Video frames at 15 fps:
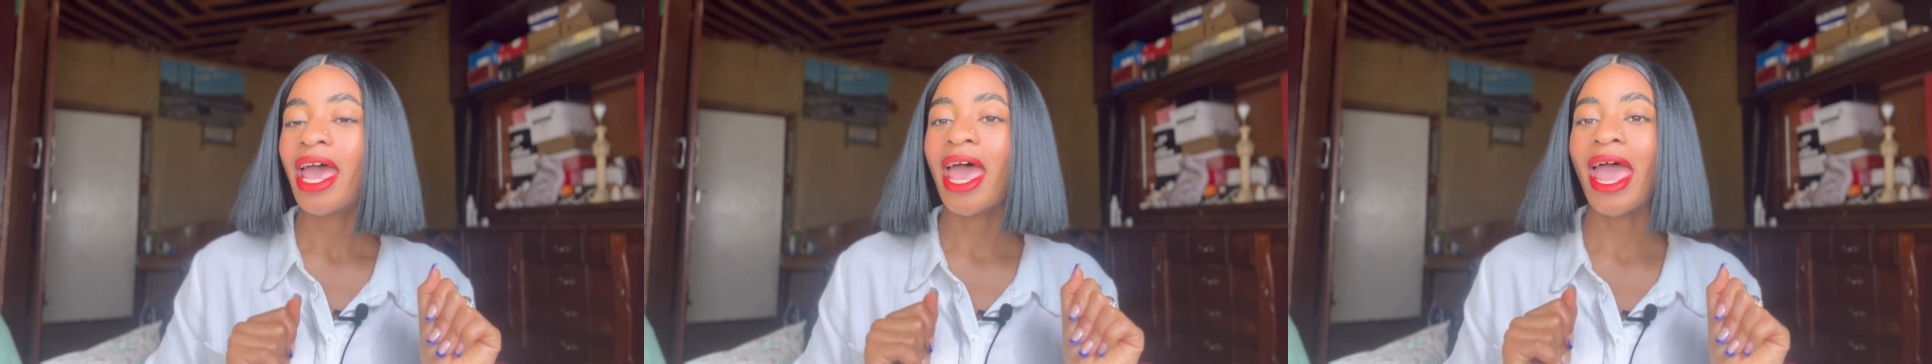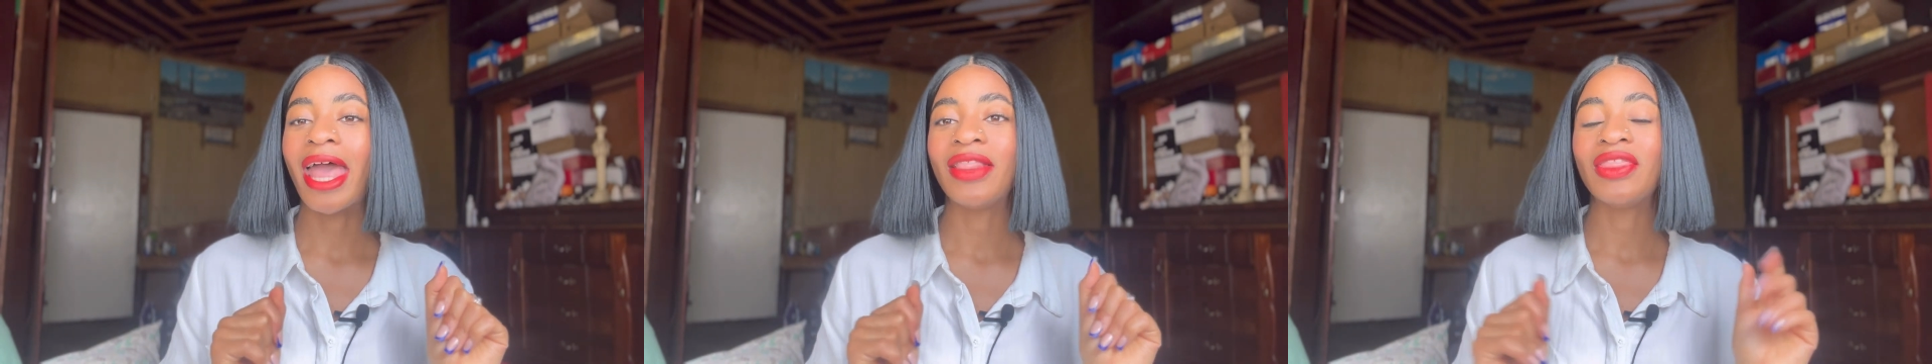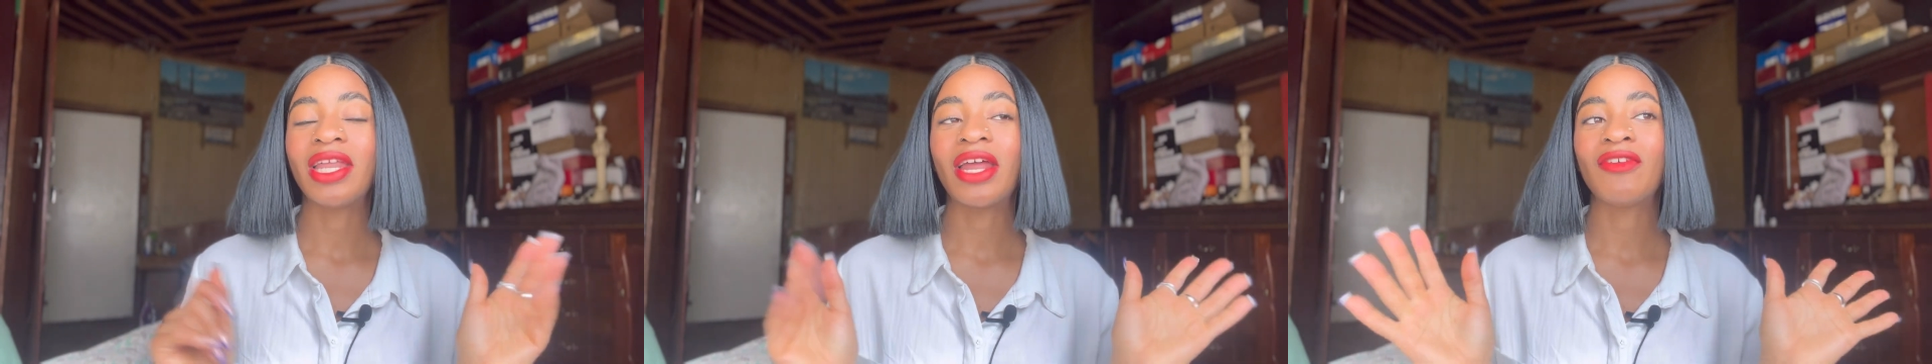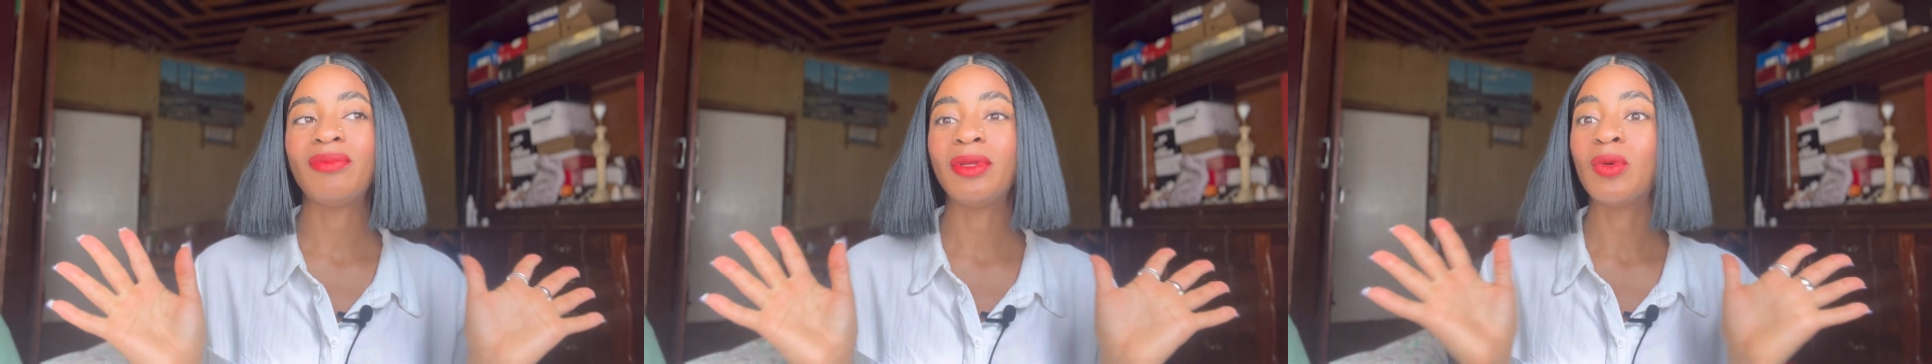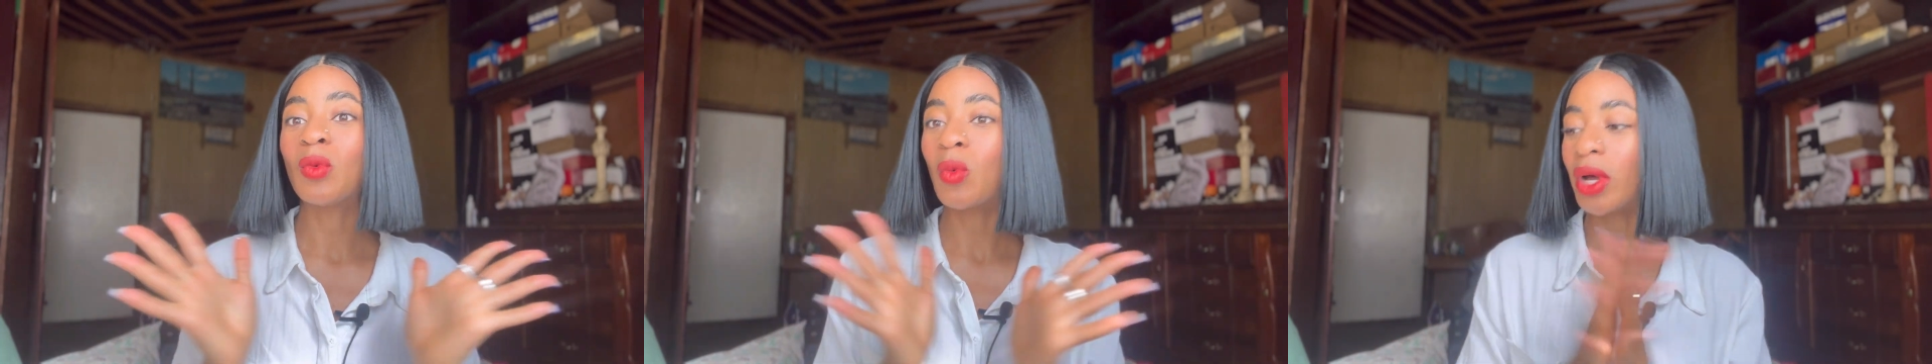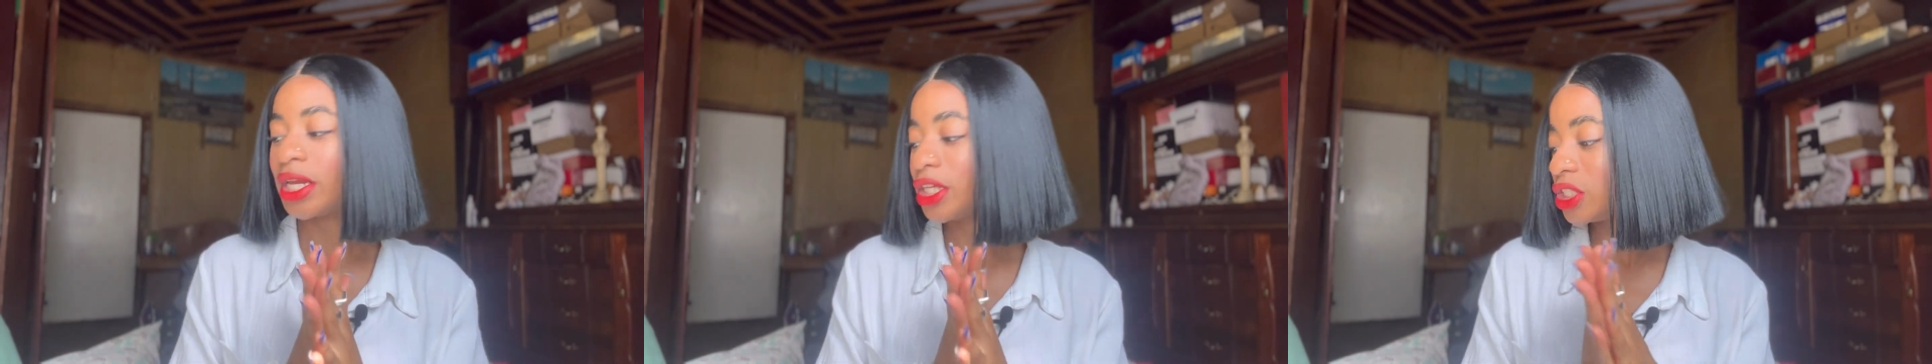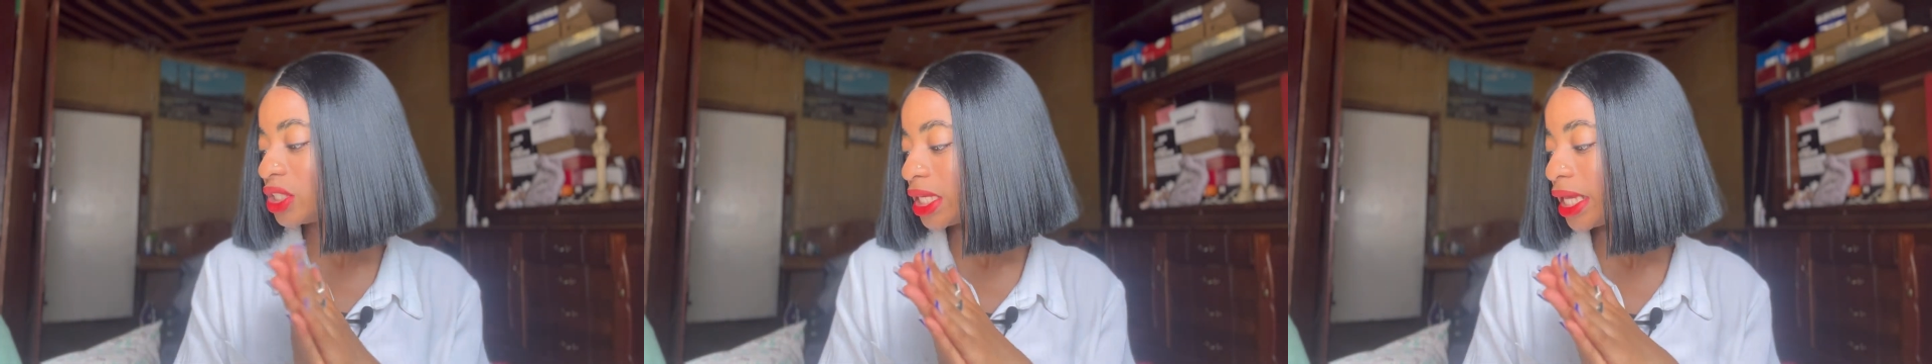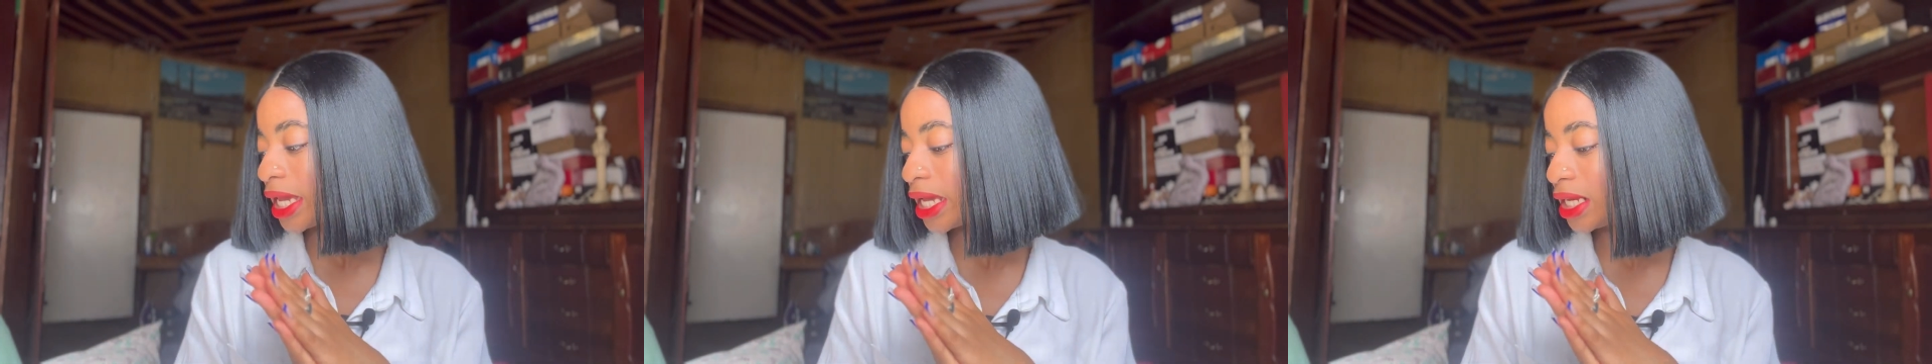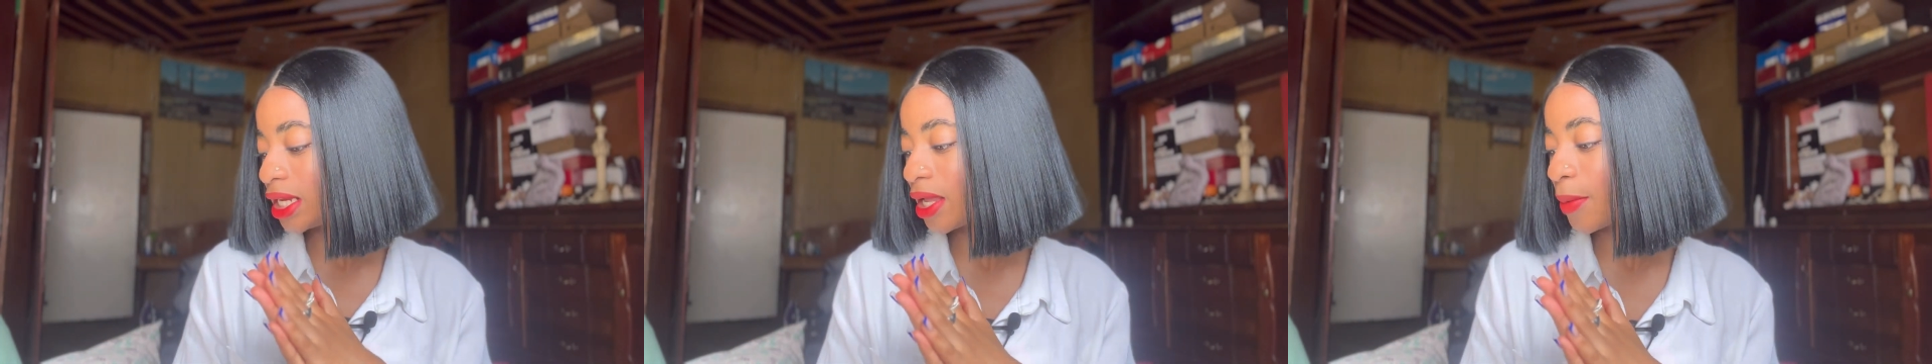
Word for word: and that i've been wanting to get